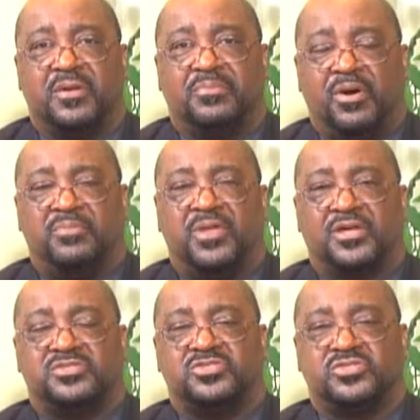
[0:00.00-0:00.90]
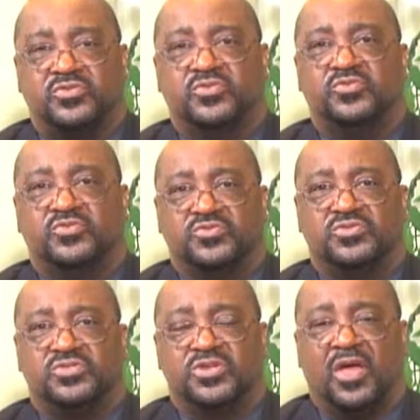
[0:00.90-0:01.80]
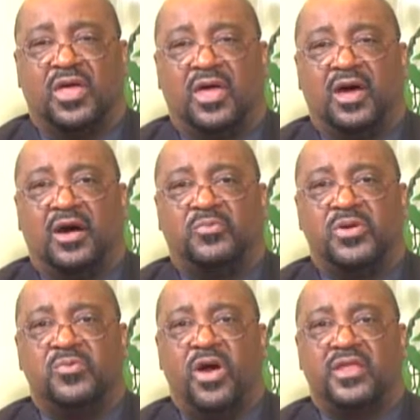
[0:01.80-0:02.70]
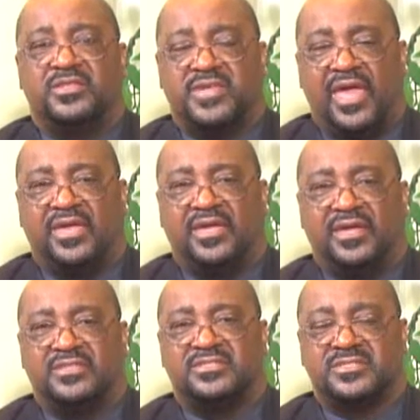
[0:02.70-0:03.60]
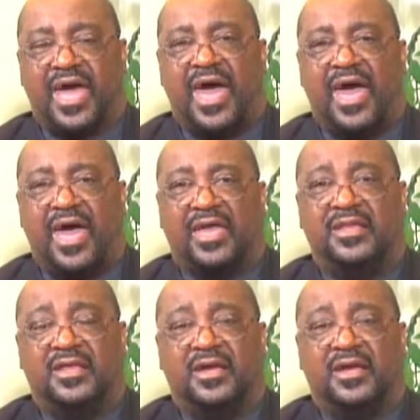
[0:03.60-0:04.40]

Public Schools. We want to take you inside